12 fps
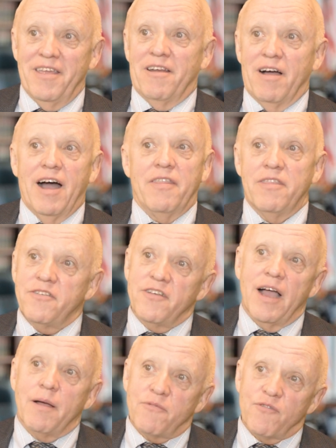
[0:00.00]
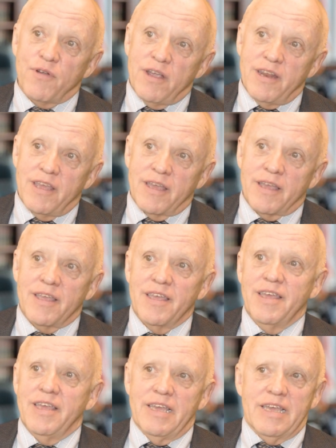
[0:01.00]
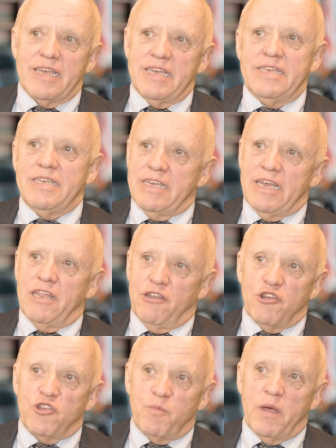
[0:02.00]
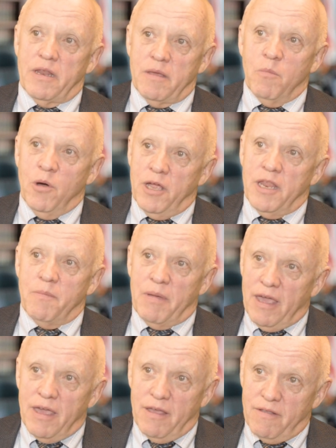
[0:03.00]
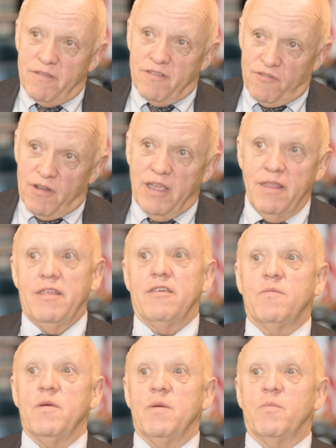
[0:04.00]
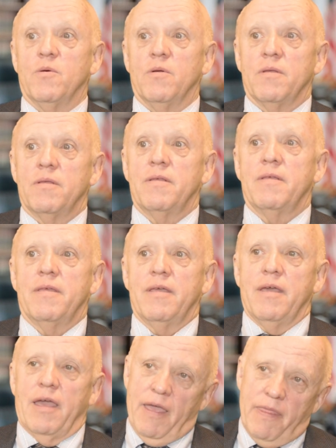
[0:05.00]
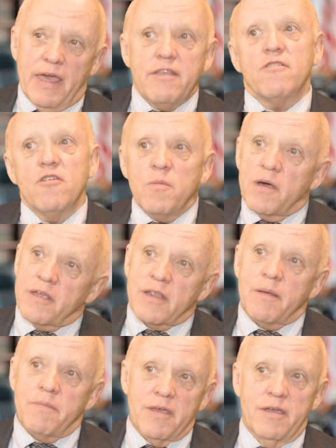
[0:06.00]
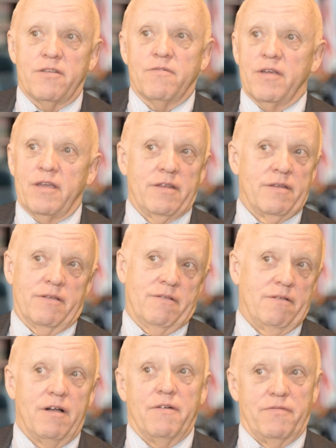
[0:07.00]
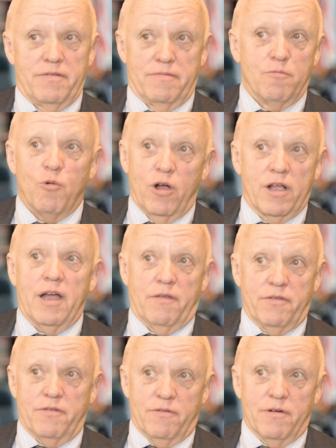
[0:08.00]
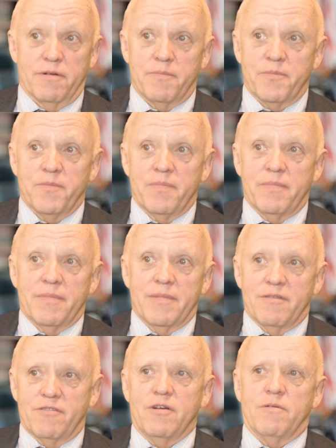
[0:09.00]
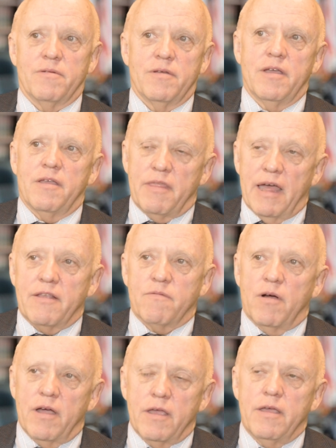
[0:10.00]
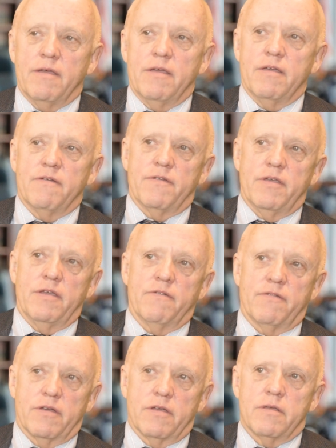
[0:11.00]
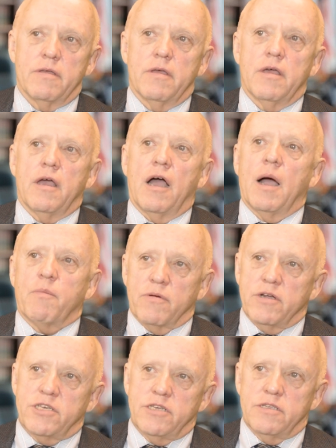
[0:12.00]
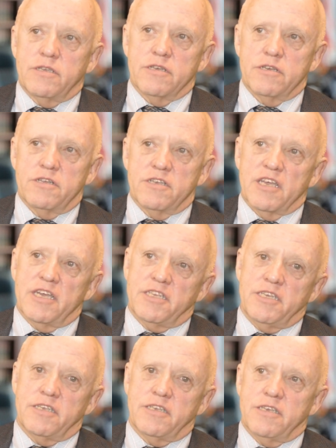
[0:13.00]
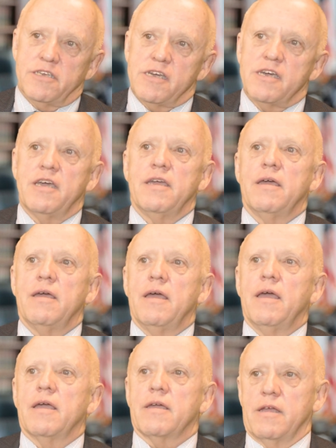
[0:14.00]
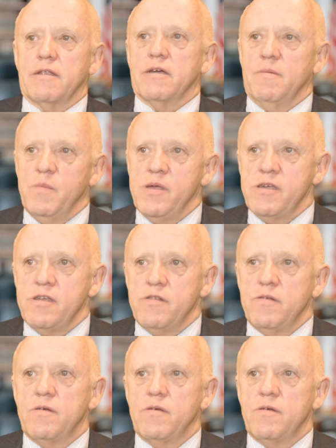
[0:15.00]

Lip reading: On-the-job training, and you're spending money paying to train these people. And they too, by the time they get trained, often walk out the door. So that's why if an operation such as IDCA can come in